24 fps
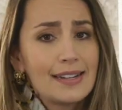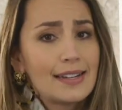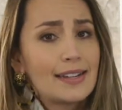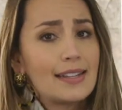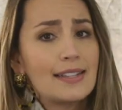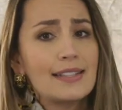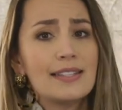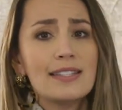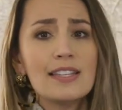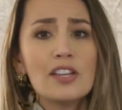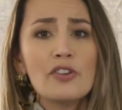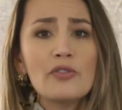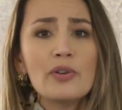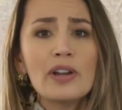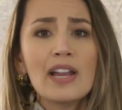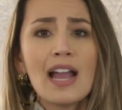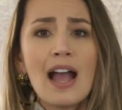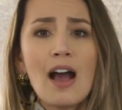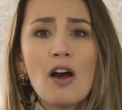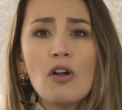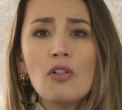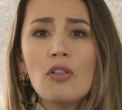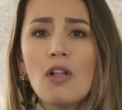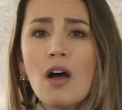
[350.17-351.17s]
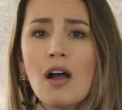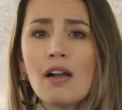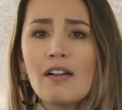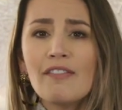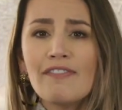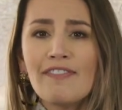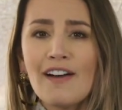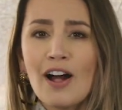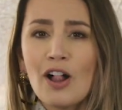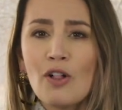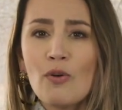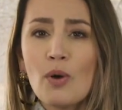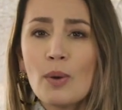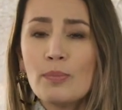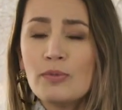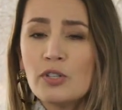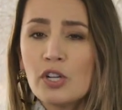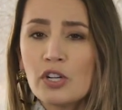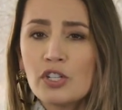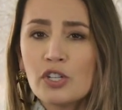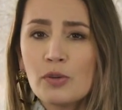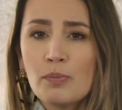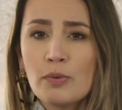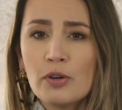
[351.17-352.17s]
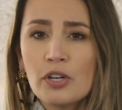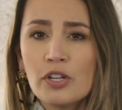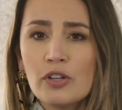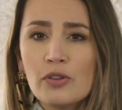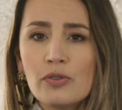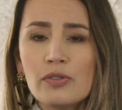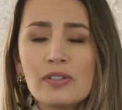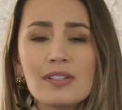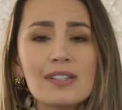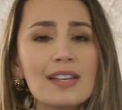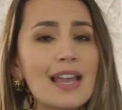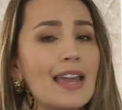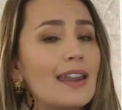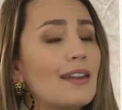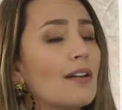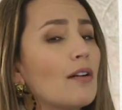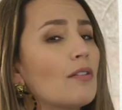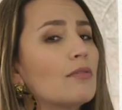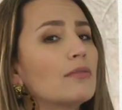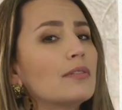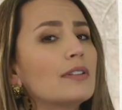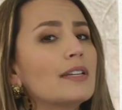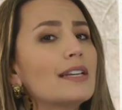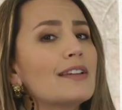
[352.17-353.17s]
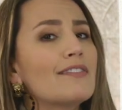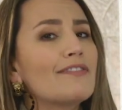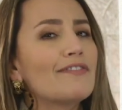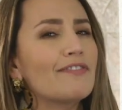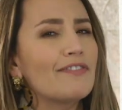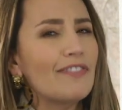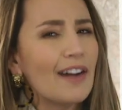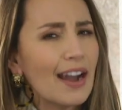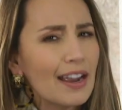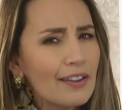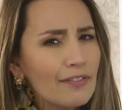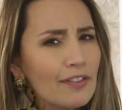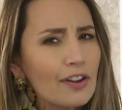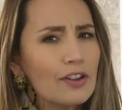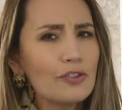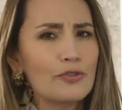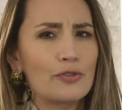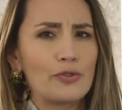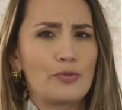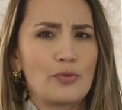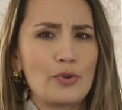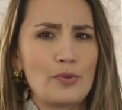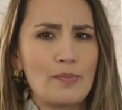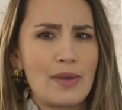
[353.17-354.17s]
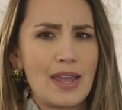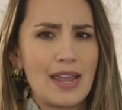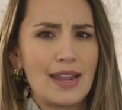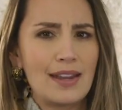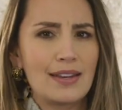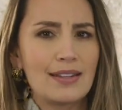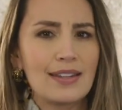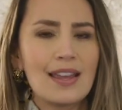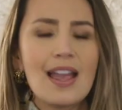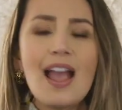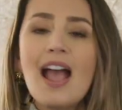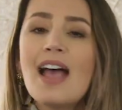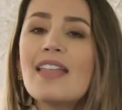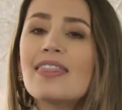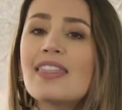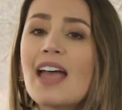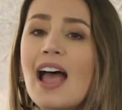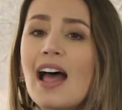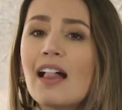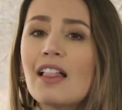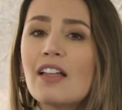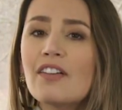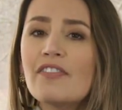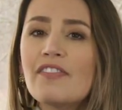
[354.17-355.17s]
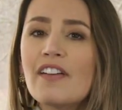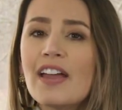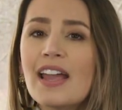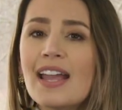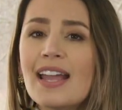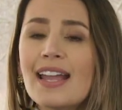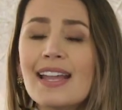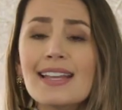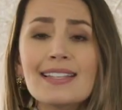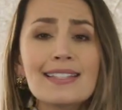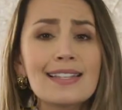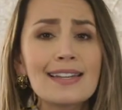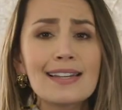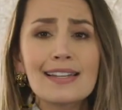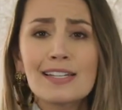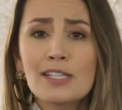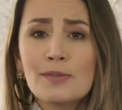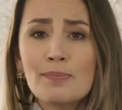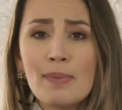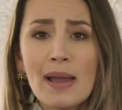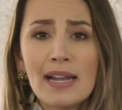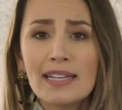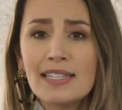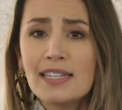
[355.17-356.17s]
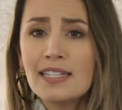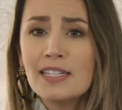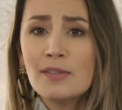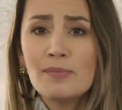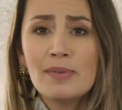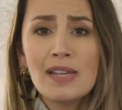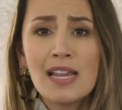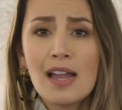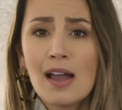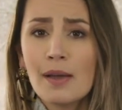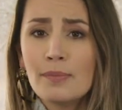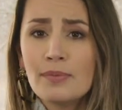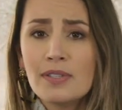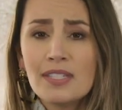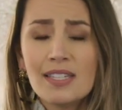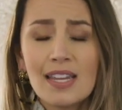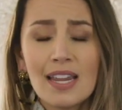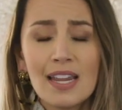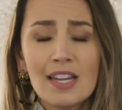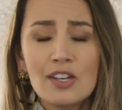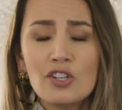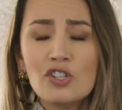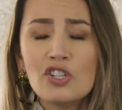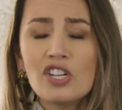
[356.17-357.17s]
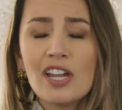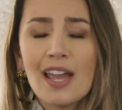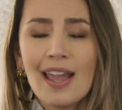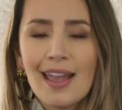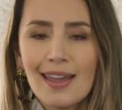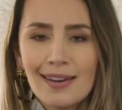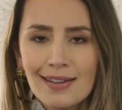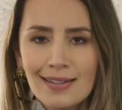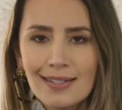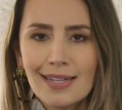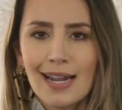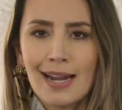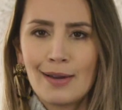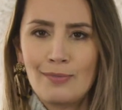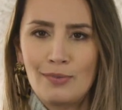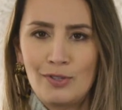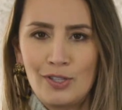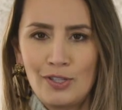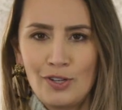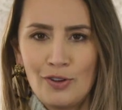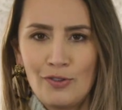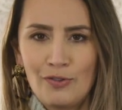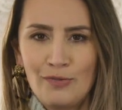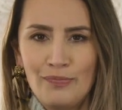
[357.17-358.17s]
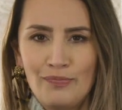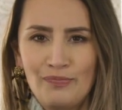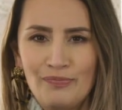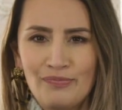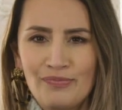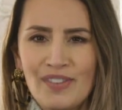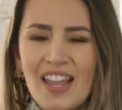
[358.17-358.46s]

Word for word: Considering how long a follow-up took to produce and only five hundred were made, the L F A isn't expected to be upstaged anytime soon.